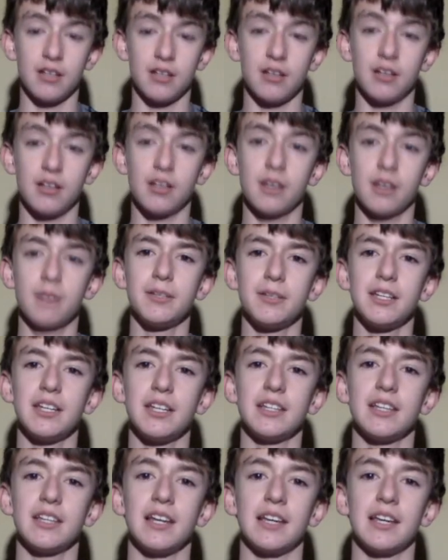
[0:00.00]
a
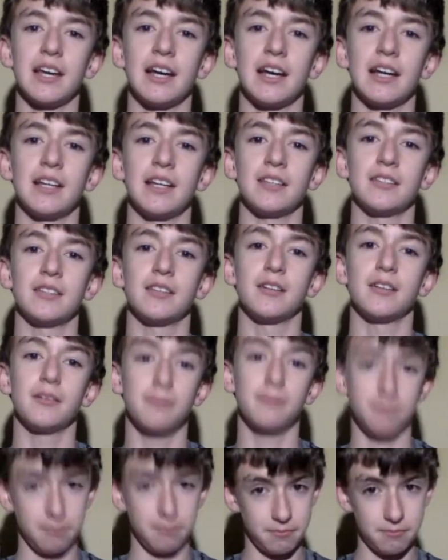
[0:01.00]
company that has
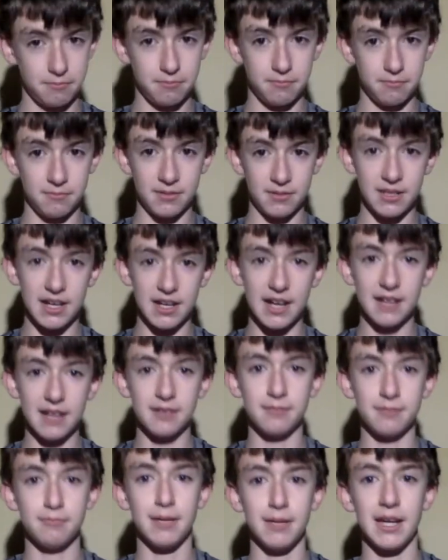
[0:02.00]

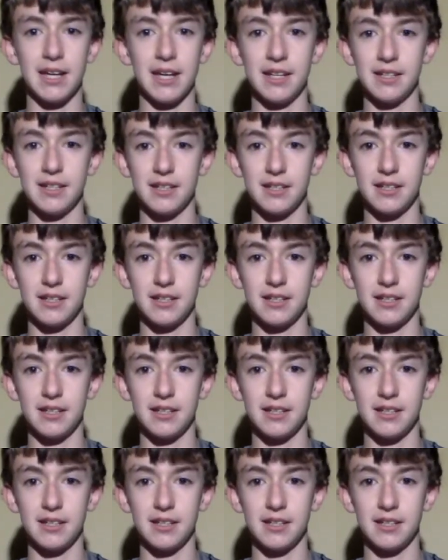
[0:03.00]
not made